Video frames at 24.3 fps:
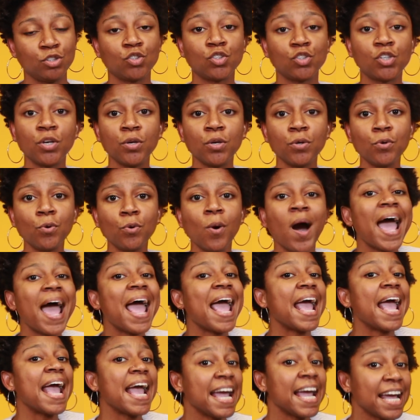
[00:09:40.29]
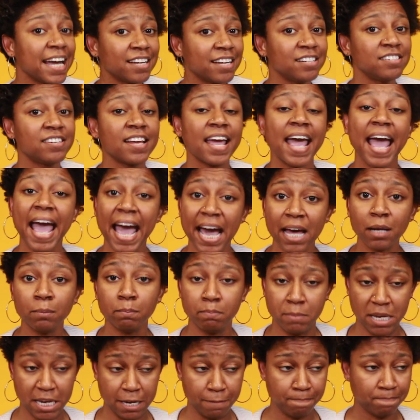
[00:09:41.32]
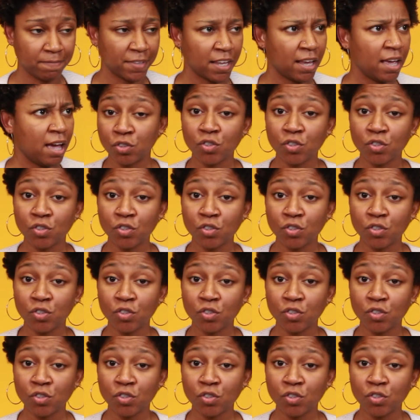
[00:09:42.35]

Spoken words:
to and at me?